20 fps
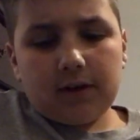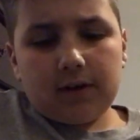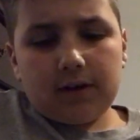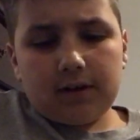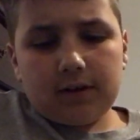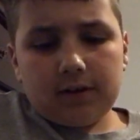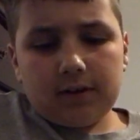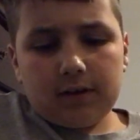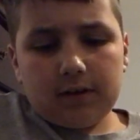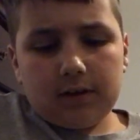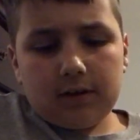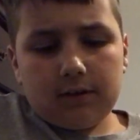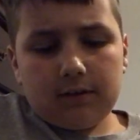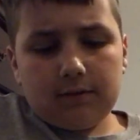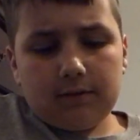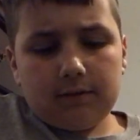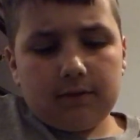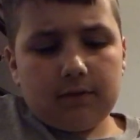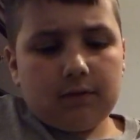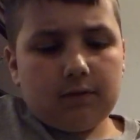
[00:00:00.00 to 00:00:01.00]

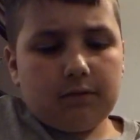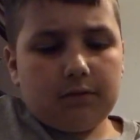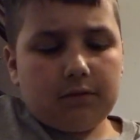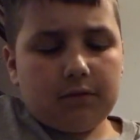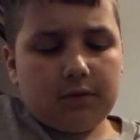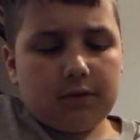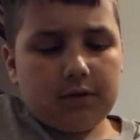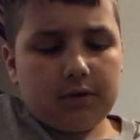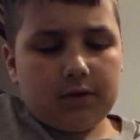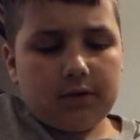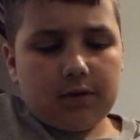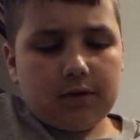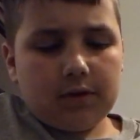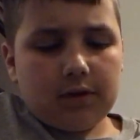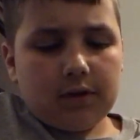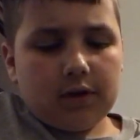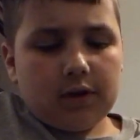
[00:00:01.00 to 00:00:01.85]
[no speech]